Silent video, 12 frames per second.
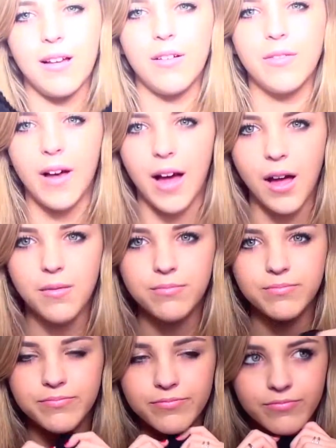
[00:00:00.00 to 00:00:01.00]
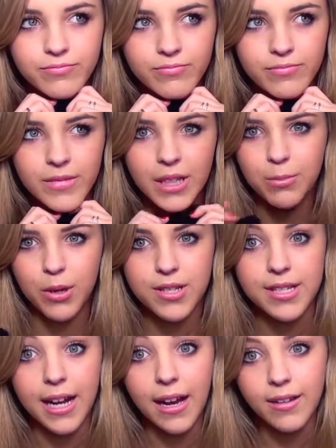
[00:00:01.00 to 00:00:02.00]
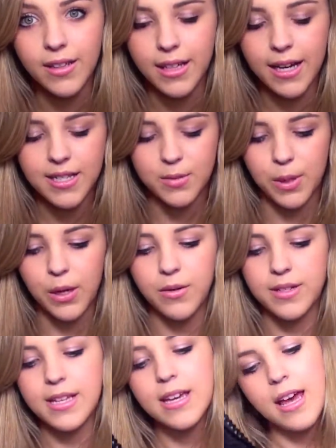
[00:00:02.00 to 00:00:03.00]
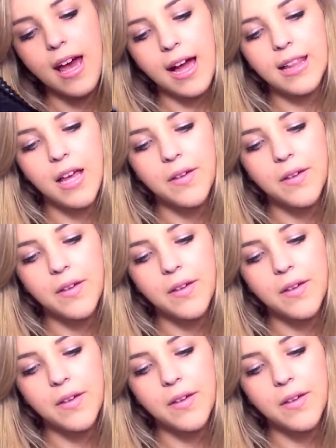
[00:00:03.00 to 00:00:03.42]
of personality, I suppose. I